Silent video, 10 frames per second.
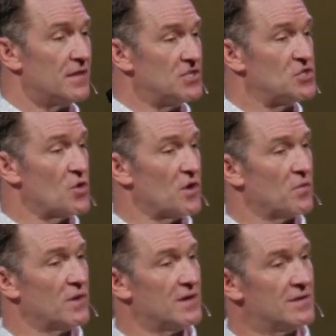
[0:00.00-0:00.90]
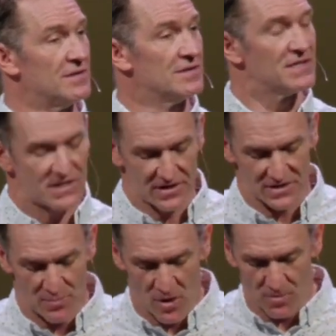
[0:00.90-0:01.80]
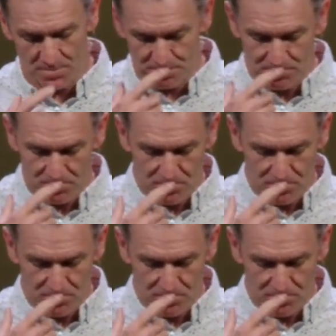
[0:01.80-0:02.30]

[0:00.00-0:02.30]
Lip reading: than joy will. Listen to this poem.